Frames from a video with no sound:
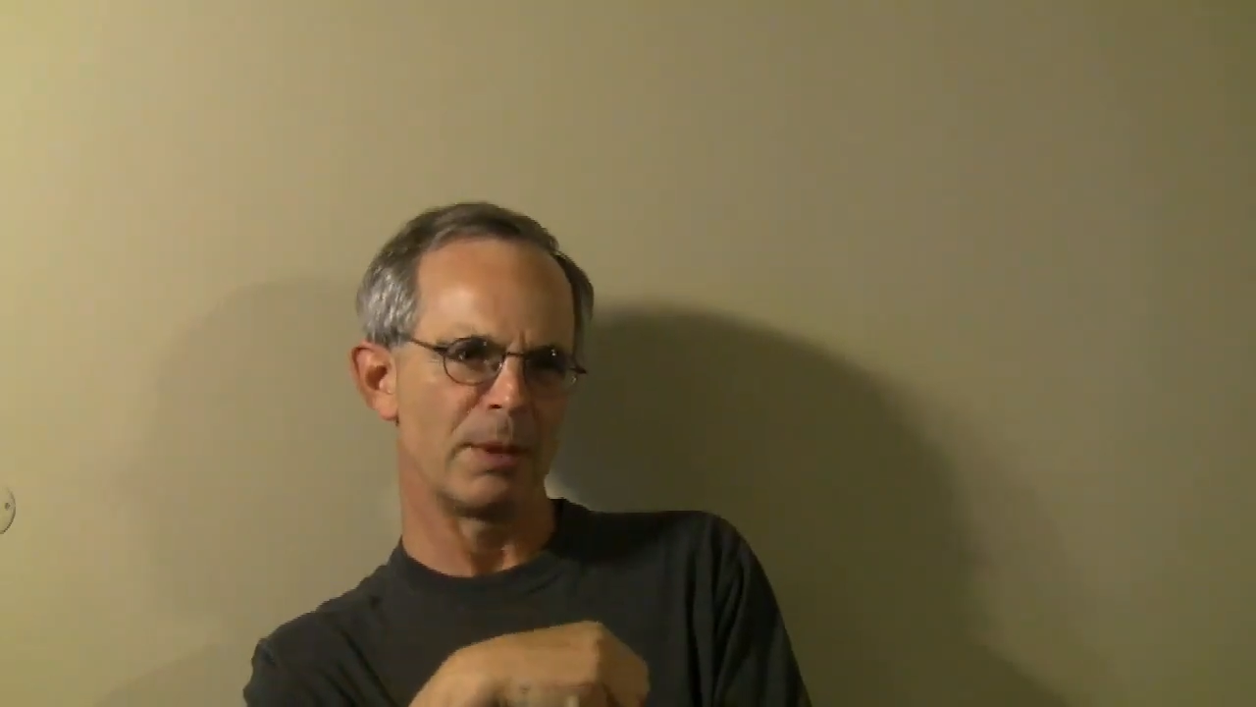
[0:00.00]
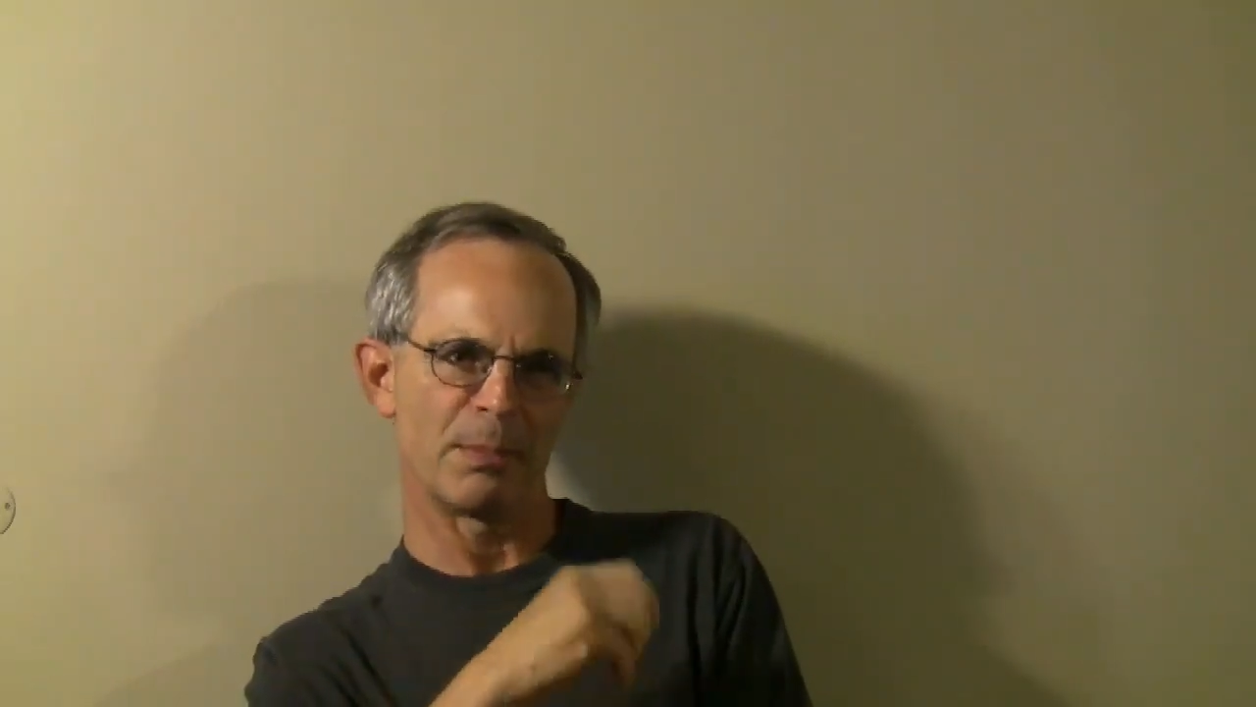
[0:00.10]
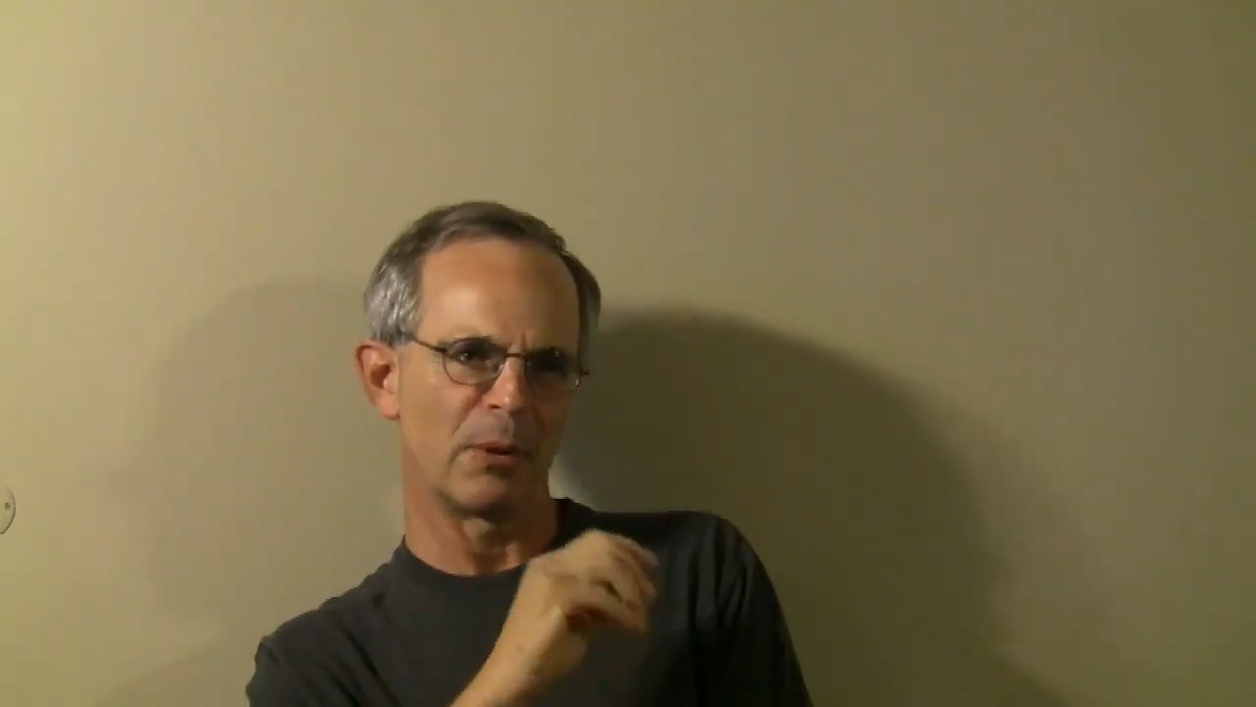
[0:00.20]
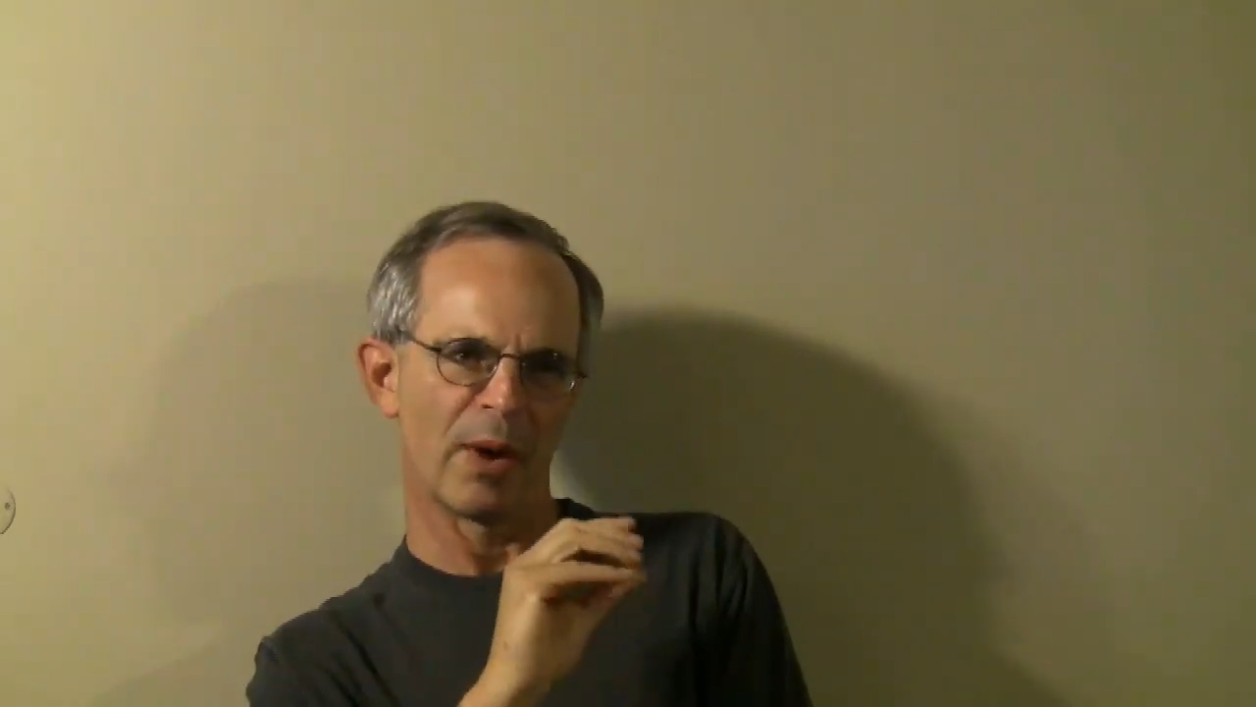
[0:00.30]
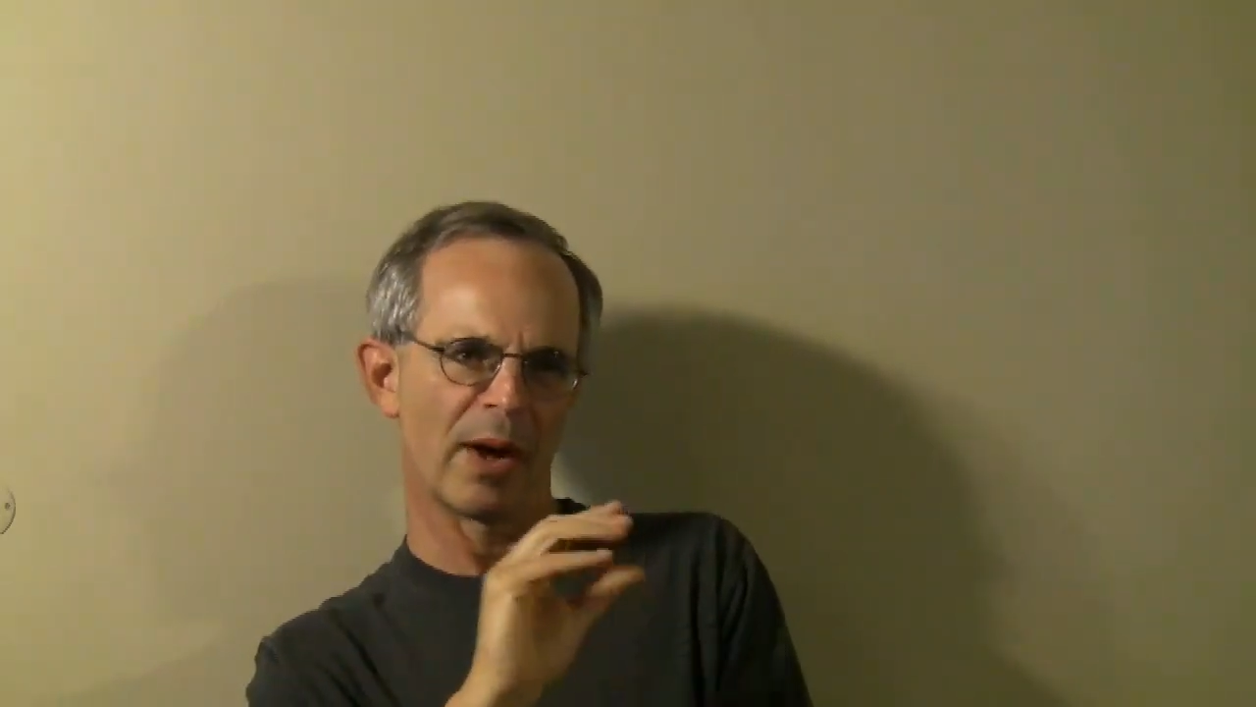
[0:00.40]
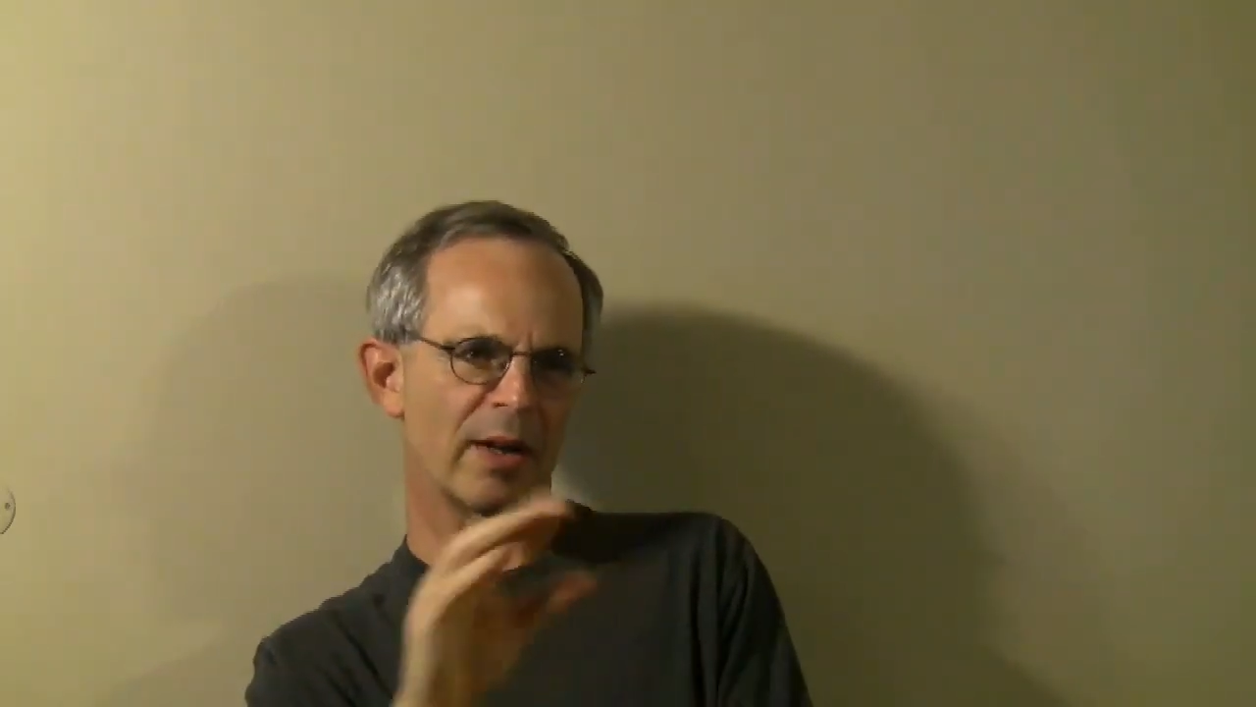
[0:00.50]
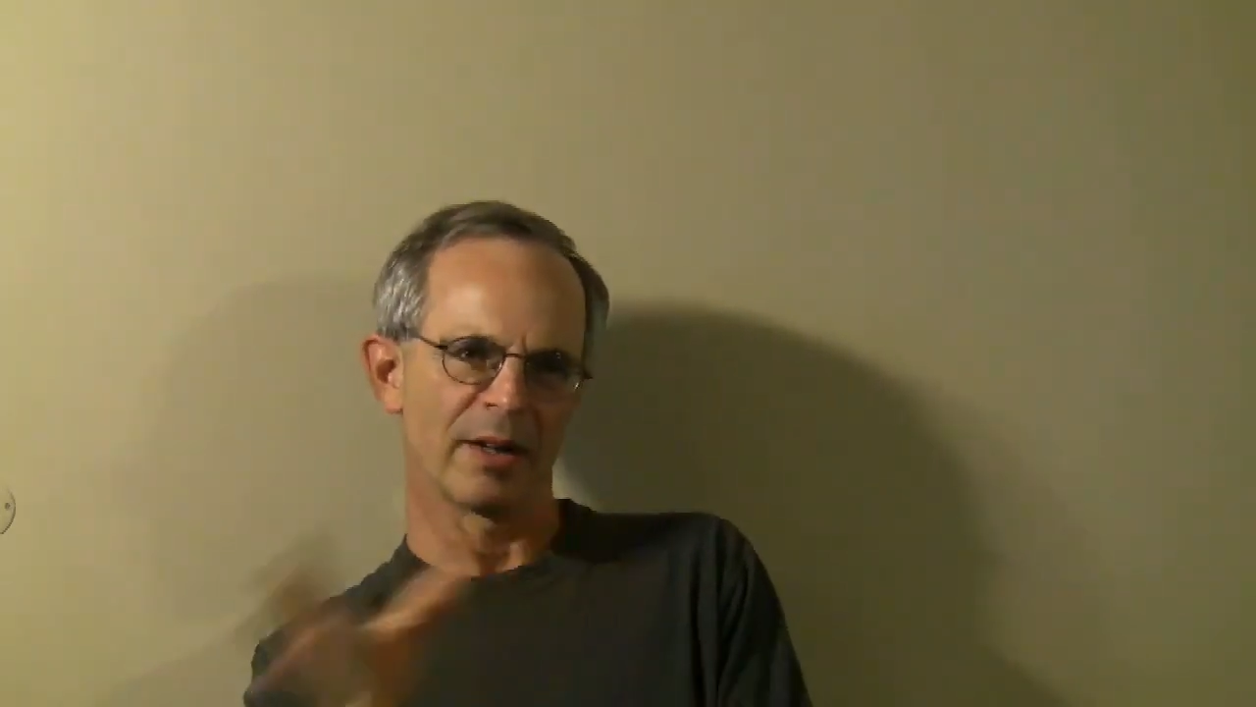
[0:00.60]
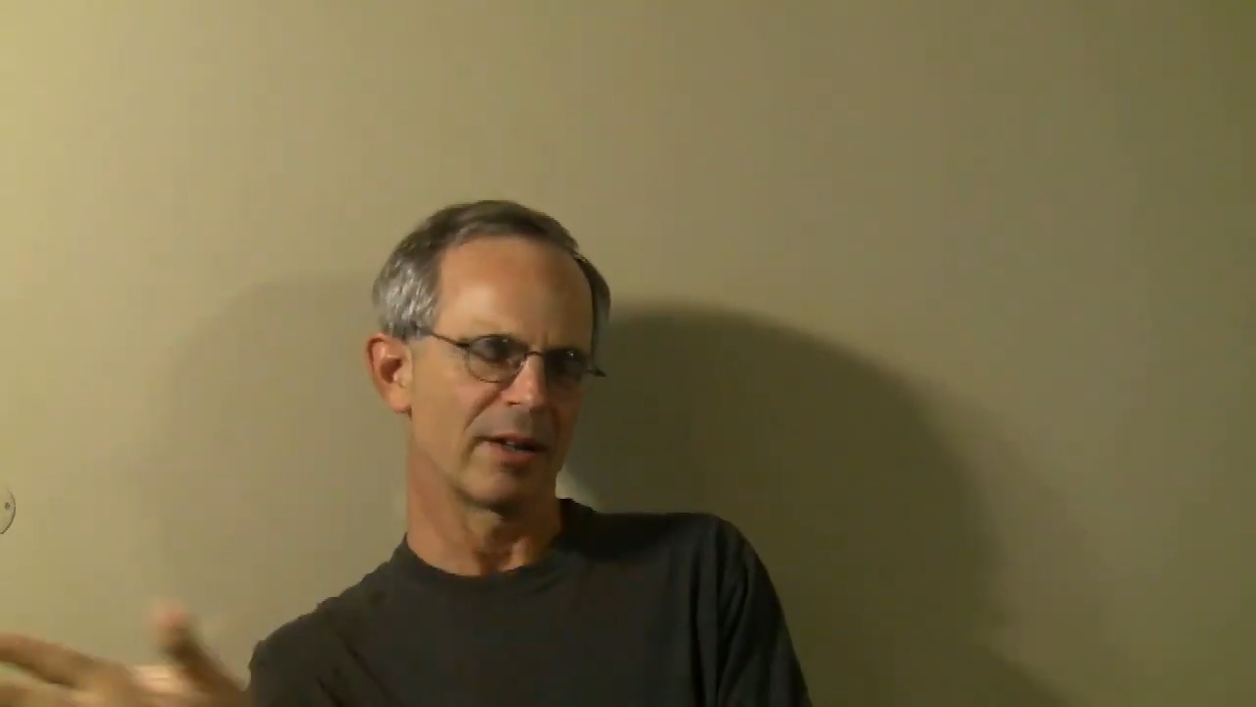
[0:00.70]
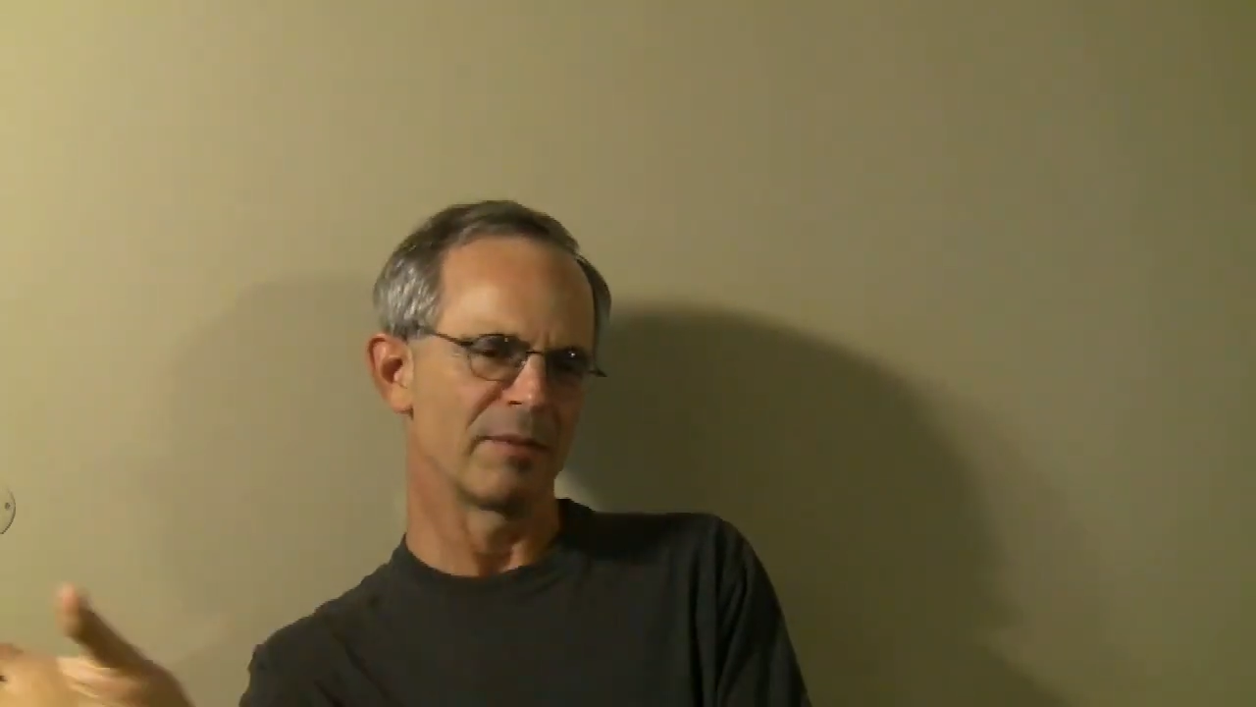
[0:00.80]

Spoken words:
People who I